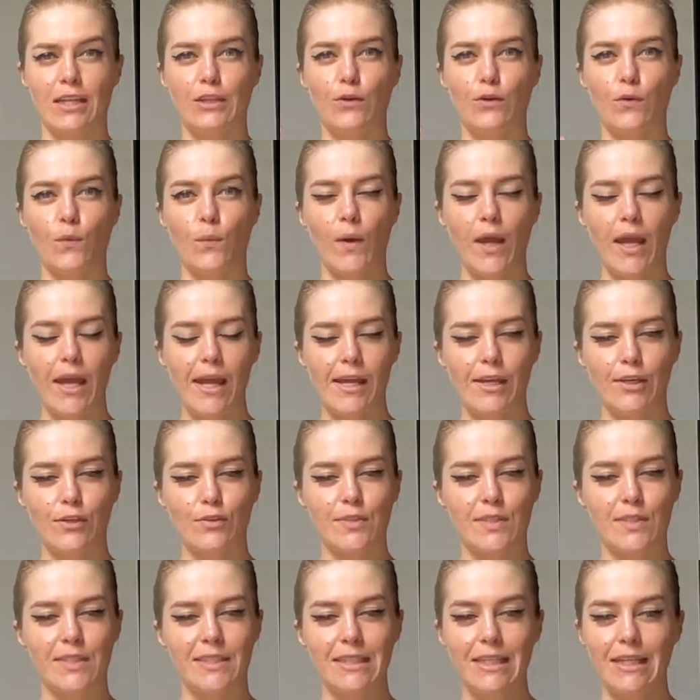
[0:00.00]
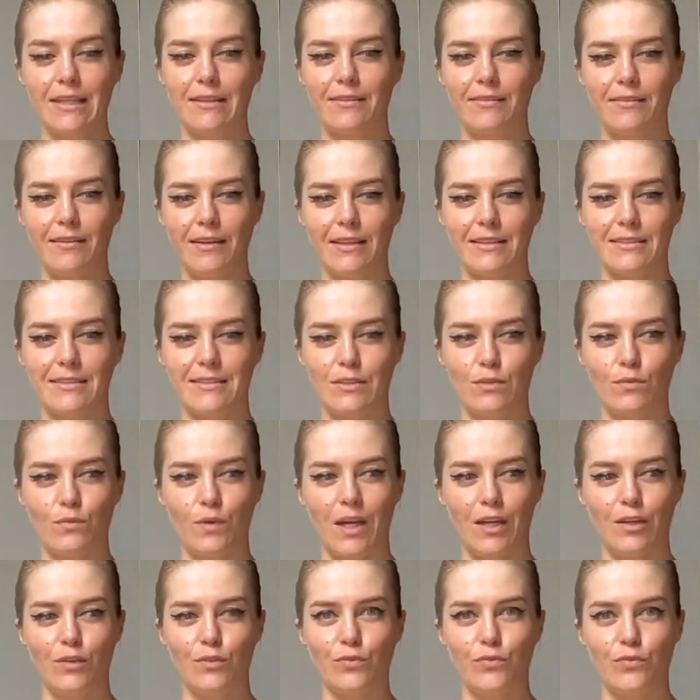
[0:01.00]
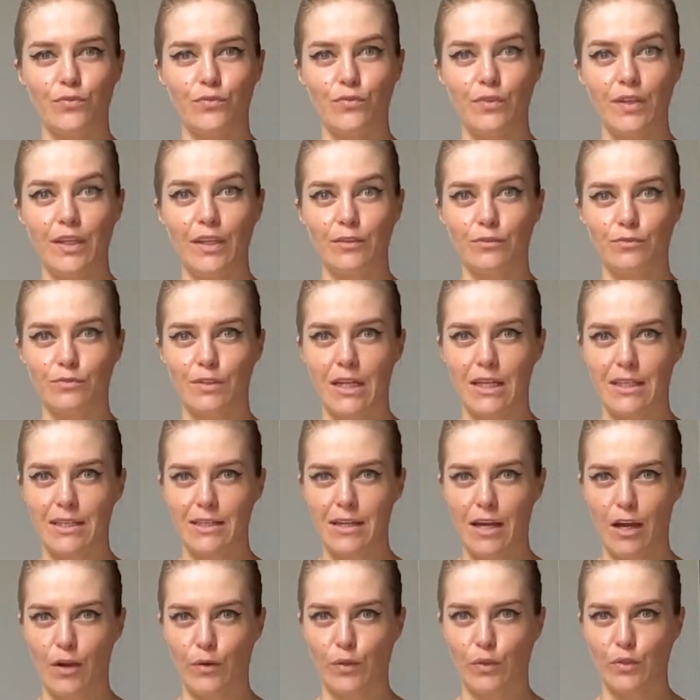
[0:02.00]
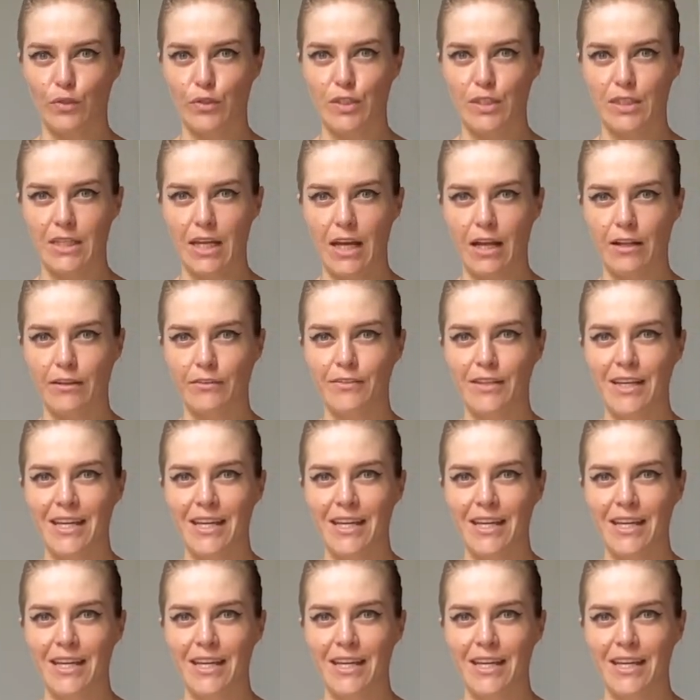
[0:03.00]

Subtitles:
The way you see things, the way you feel right now yourself